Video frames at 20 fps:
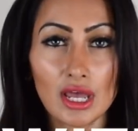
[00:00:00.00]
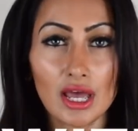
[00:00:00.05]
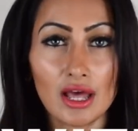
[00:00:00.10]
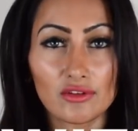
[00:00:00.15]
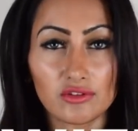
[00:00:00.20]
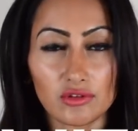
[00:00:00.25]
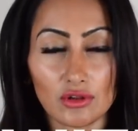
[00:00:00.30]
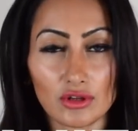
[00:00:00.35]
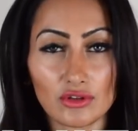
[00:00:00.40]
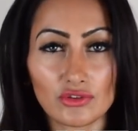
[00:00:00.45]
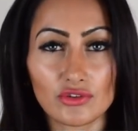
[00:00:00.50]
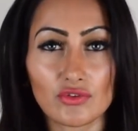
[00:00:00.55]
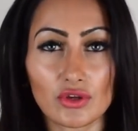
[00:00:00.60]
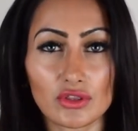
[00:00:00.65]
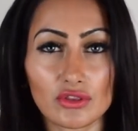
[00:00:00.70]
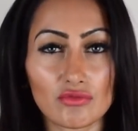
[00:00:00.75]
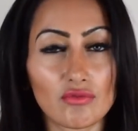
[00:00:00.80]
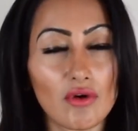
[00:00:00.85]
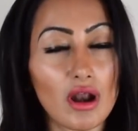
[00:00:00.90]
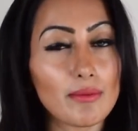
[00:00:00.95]
as long as you've got
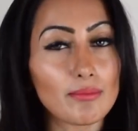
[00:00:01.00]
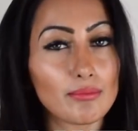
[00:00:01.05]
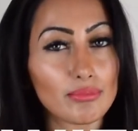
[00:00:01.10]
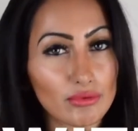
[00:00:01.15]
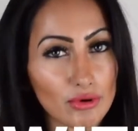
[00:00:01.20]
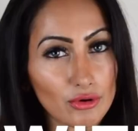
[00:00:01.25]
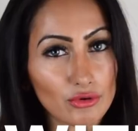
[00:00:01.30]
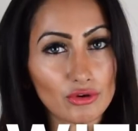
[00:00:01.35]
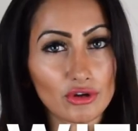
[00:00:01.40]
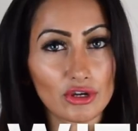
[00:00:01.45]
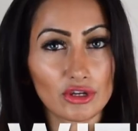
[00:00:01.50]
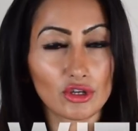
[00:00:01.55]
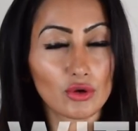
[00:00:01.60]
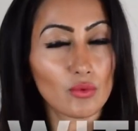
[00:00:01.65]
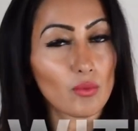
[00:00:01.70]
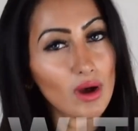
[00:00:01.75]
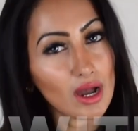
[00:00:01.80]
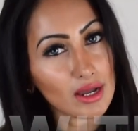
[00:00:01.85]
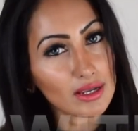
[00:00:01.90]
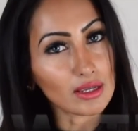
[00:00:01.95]
the right broker you're
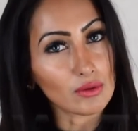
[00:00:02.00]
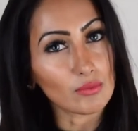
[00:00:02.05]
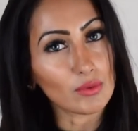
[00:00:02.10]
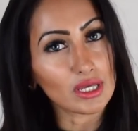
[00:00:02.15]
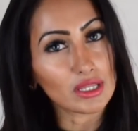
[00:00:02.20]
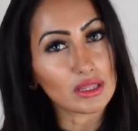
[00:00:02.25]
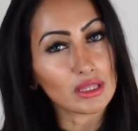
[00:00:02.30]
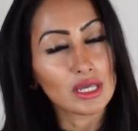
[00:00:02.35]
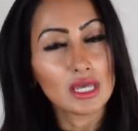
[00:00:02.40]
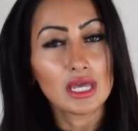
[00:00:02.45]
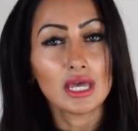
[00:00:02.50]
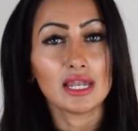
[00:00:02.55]
working with.